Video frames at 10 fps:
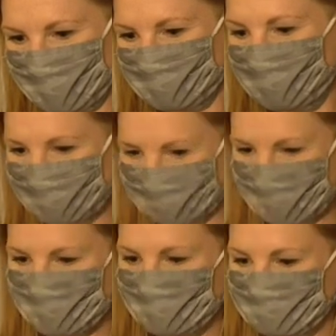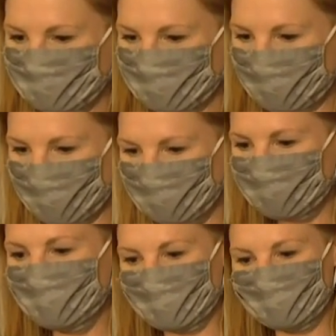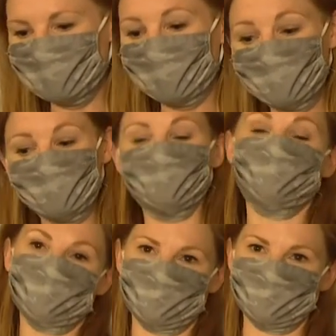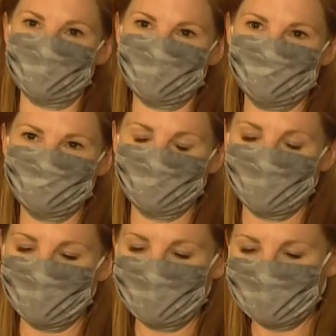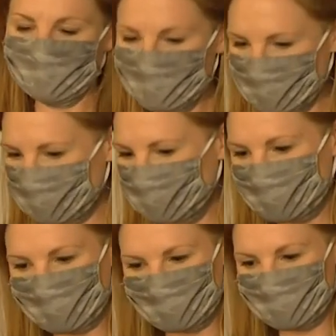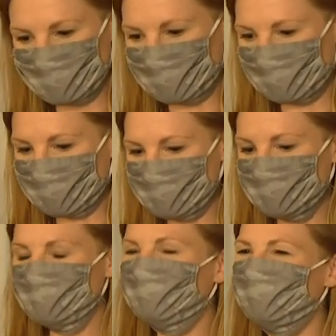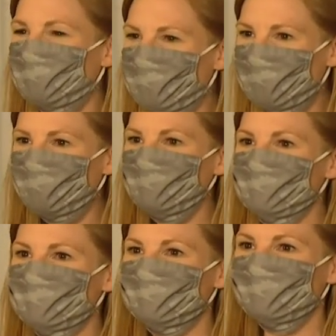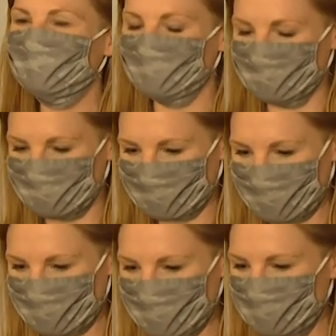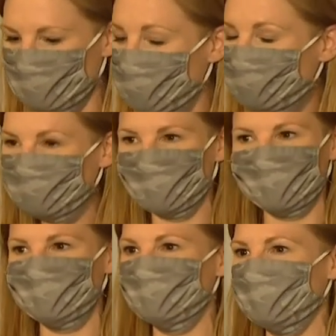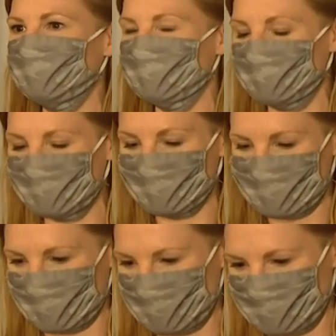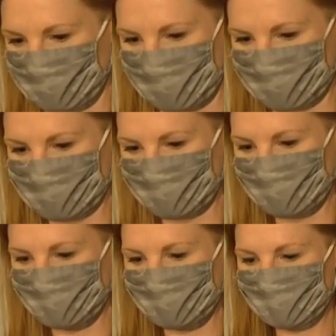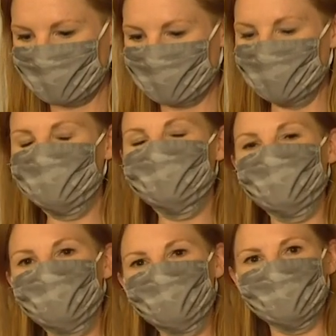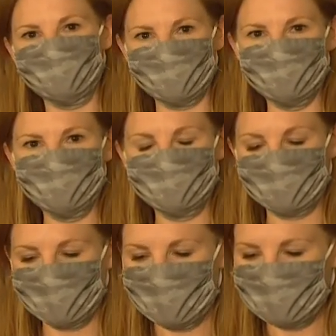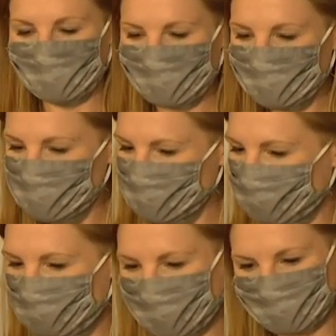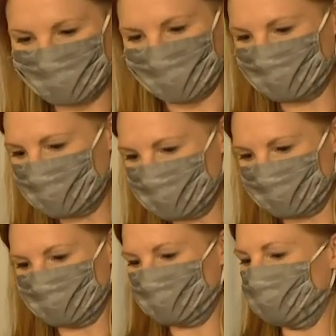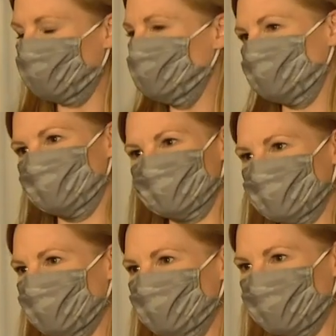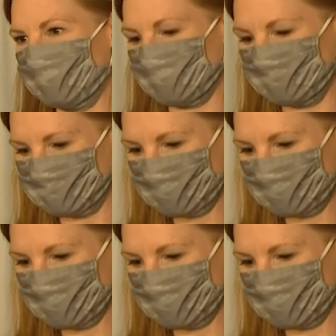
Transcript: Finally, I want to thank the people of Missouri. Listening to your stories, your hopes, your dreams motivated me to get into this race. It was a privilege meeting so many families over the course of this campaign.